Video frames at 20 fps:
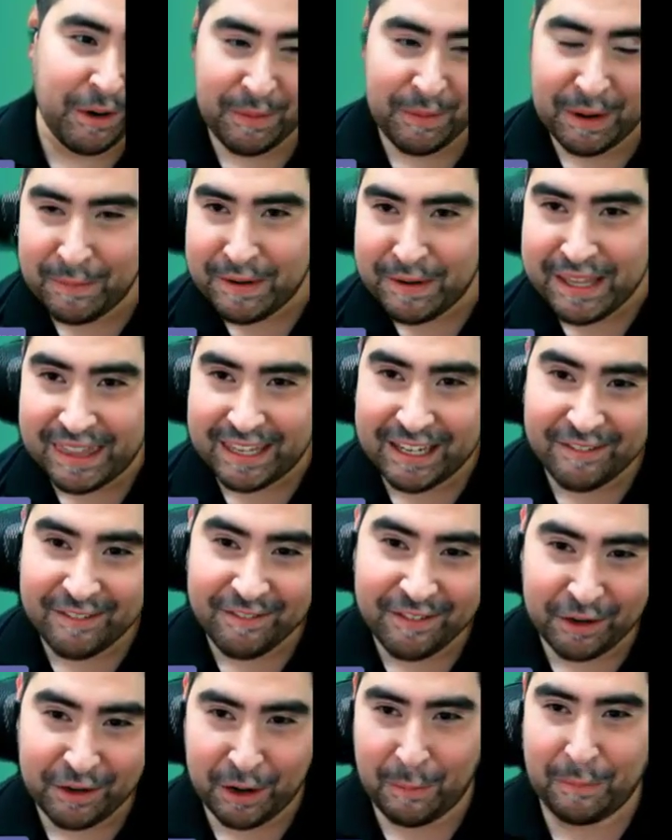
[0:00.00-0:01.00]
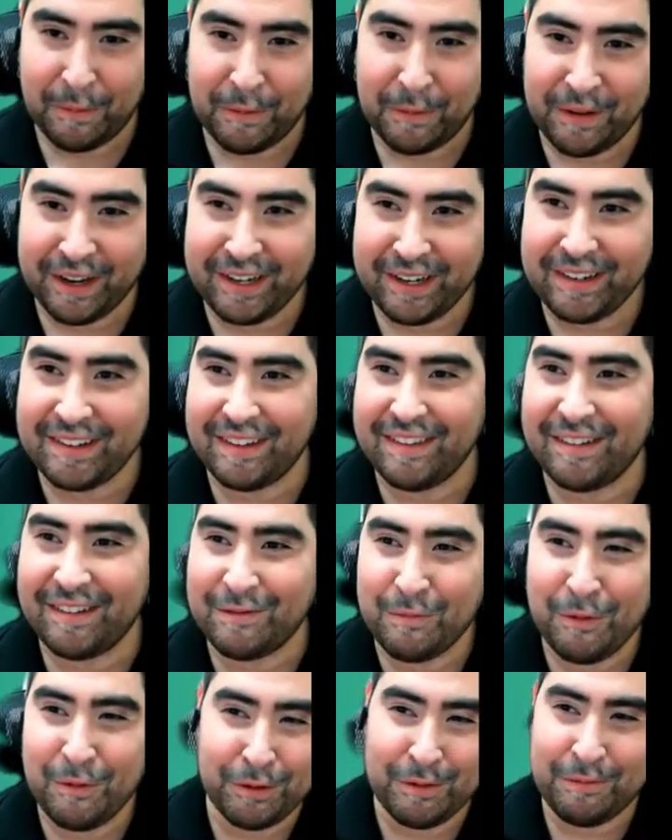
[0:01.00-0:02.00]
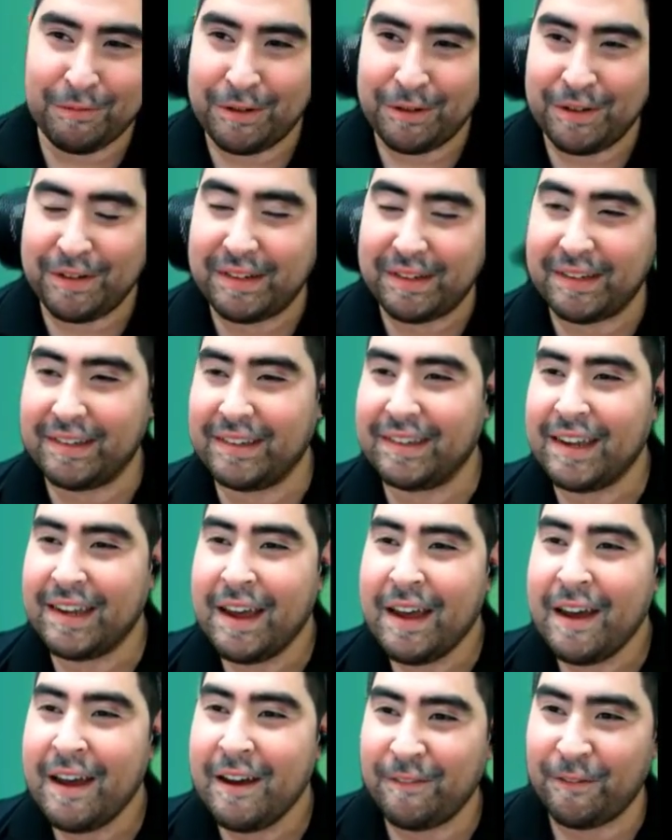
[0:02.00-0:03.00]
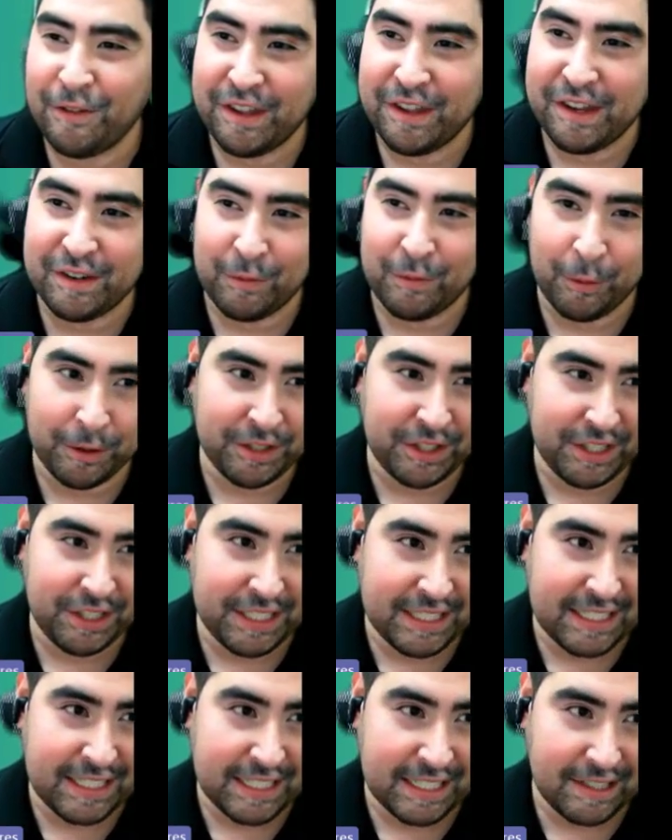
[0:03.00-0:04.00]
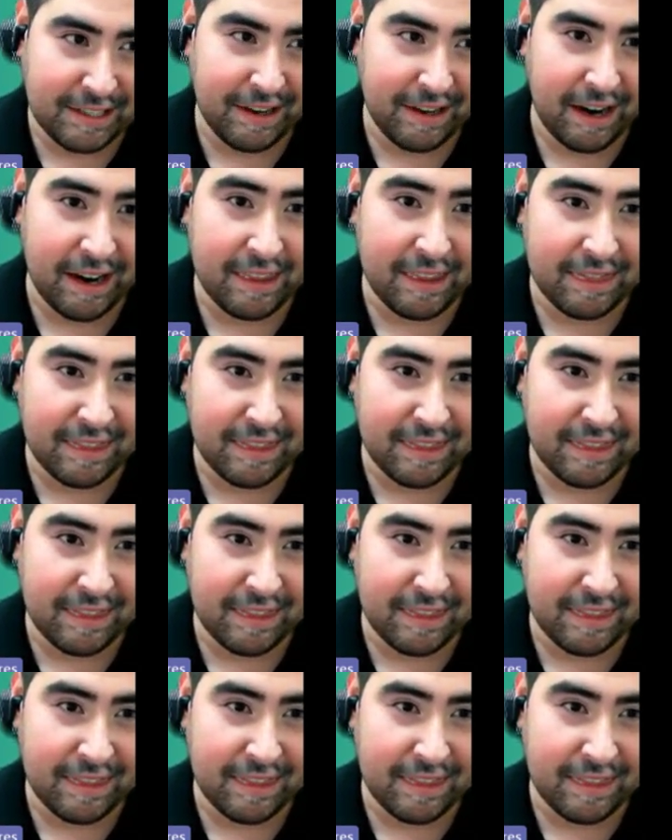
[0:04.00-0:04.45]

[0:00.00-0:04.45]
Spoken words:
But it made me think of a number line. So there's multiple uses for these worksheets here.